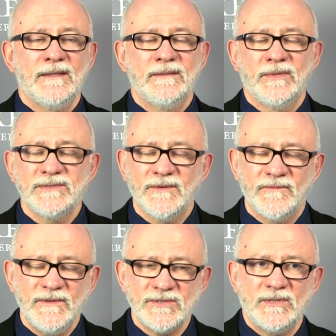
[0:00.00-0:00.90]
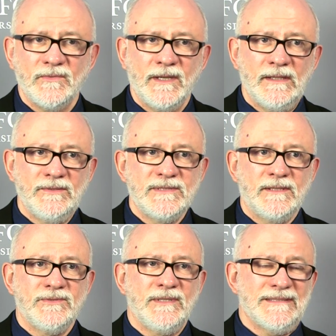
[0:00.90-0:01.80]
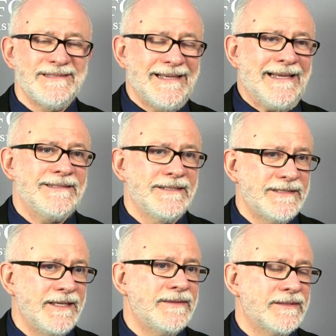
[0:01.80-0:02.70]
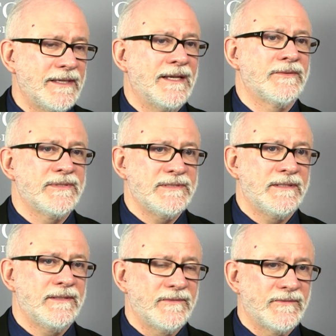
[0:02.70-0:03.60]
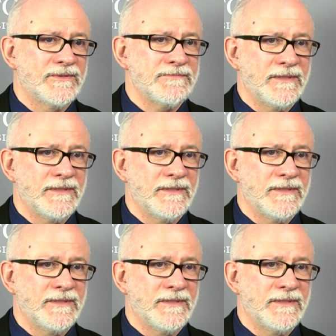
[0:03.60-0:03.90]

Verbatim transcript: The most efficient way to lose energy is not to take the calories in in the first